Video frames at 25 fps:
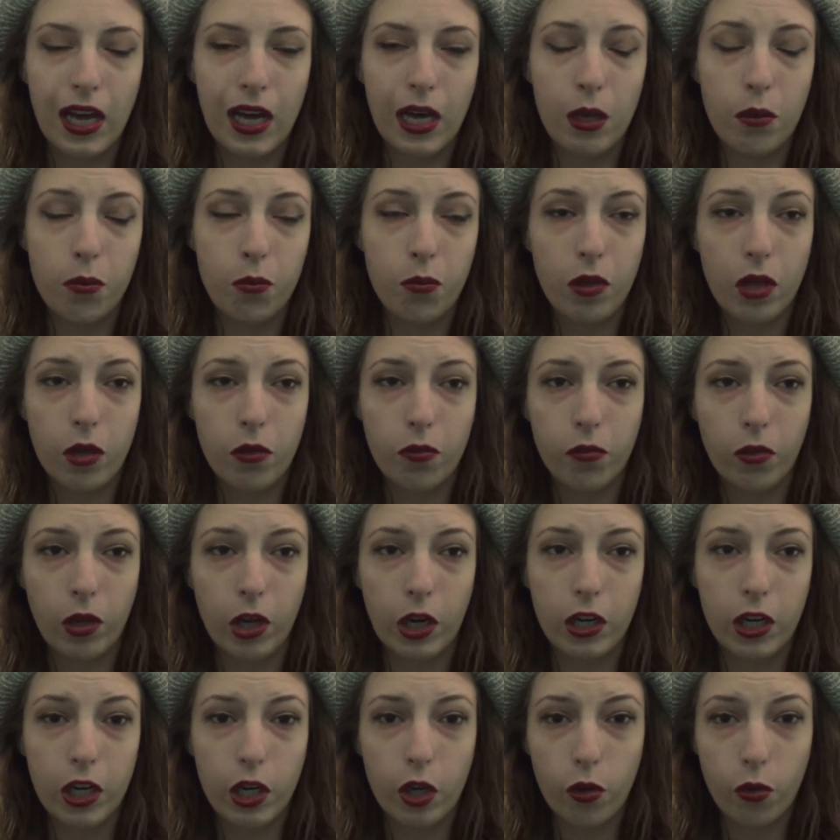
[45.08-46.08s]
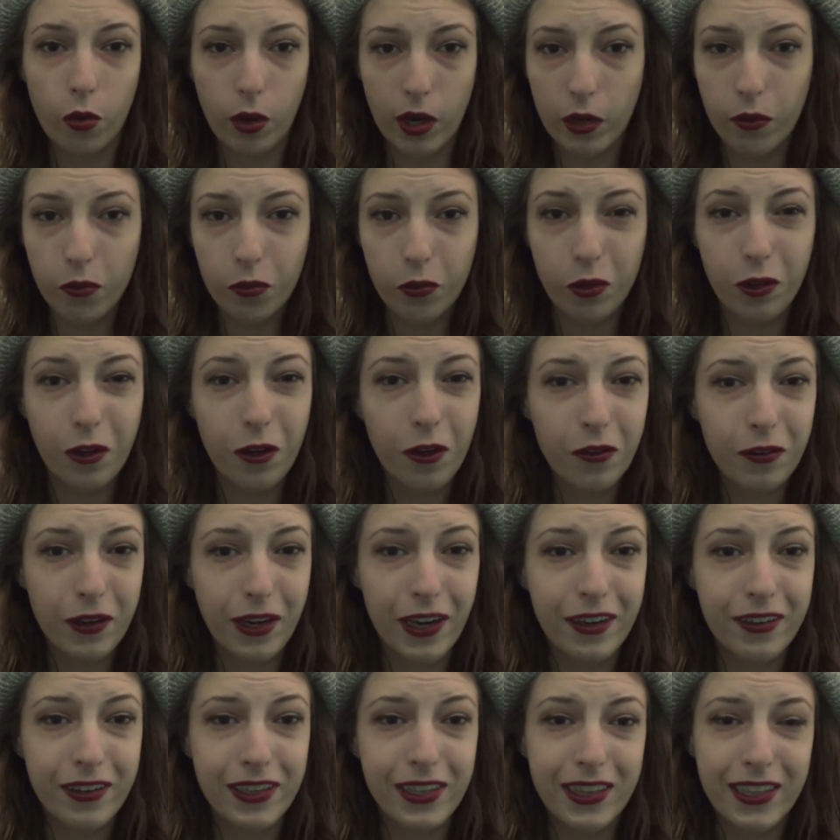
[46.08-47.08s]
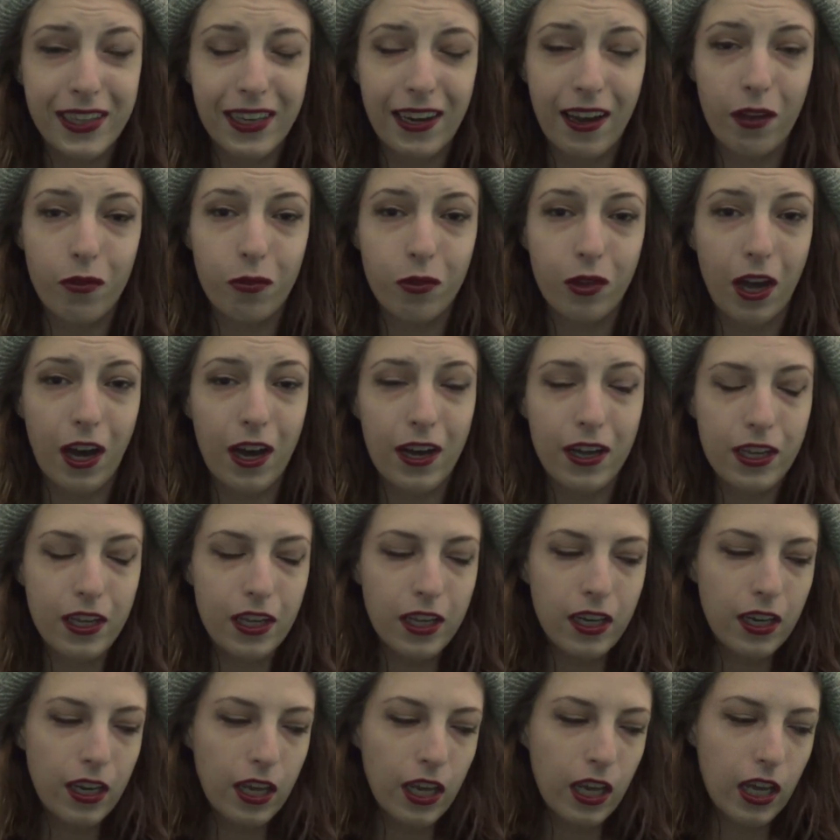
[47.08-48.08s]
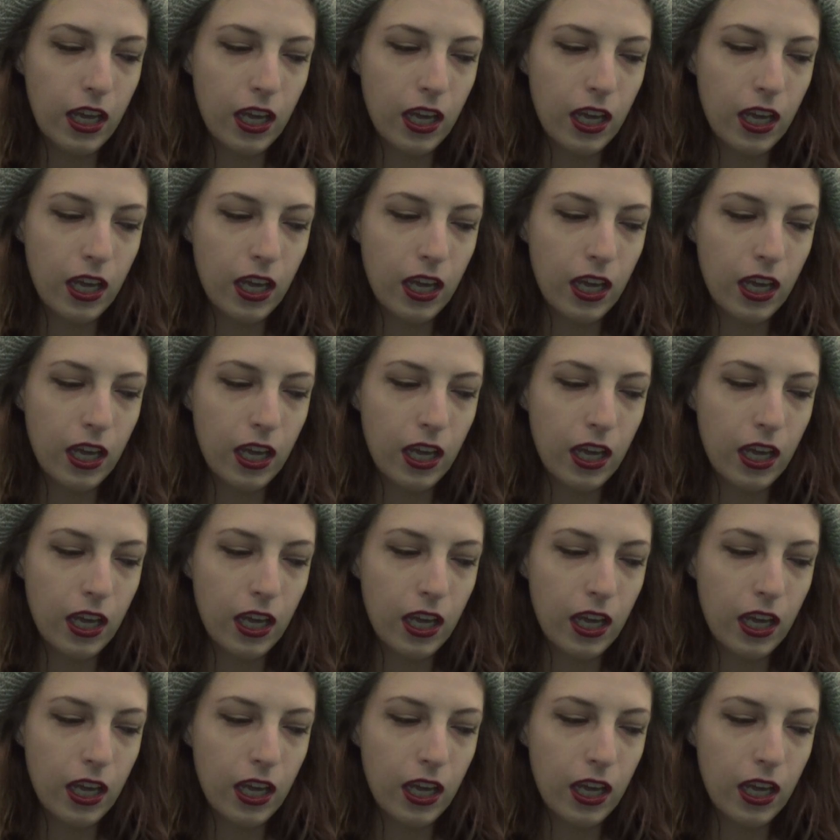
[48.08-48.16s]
I'm very grateful for everything I've gotten,